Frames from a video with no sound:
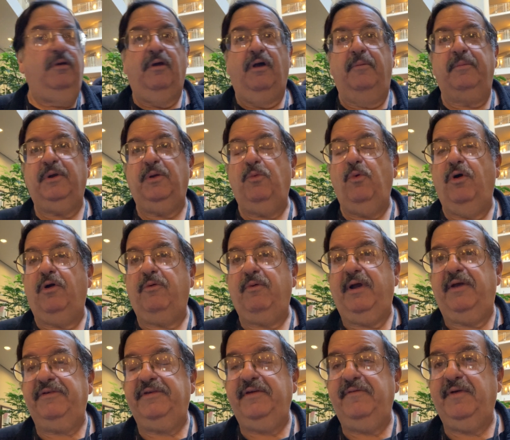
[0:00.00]
I'm going to walk
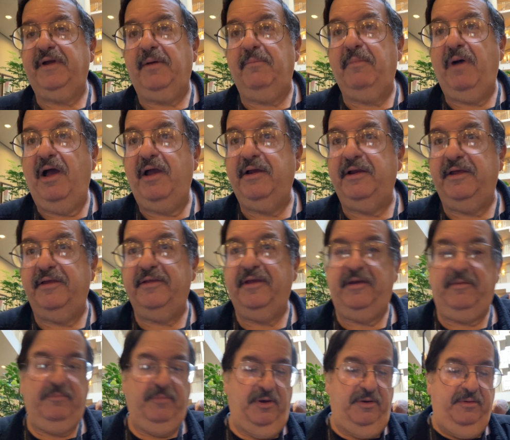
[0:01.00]
around see if we can buy
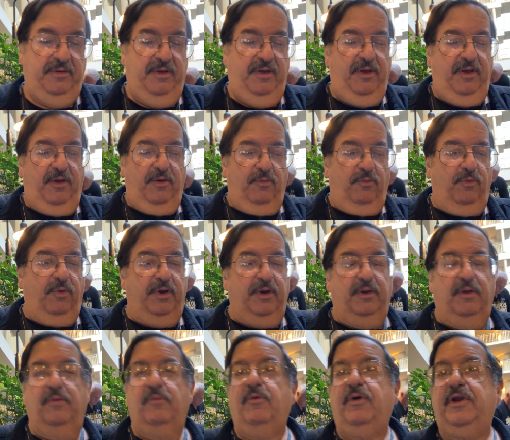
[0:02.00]
anything, but we're
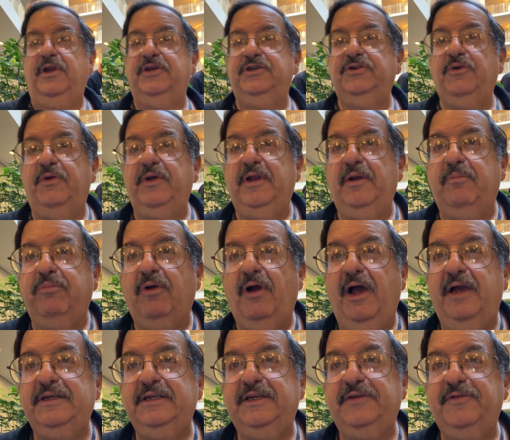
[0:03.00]
gonna we're gonna show you the
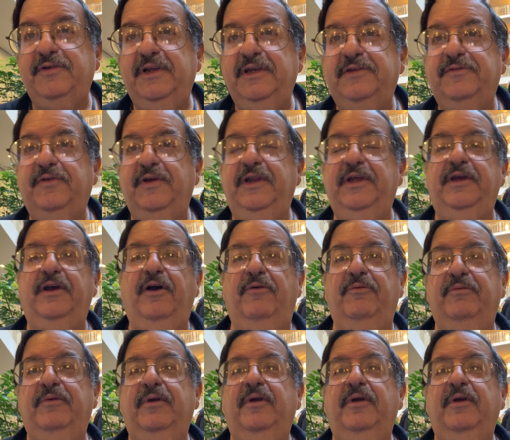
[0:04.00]
prizes for this video.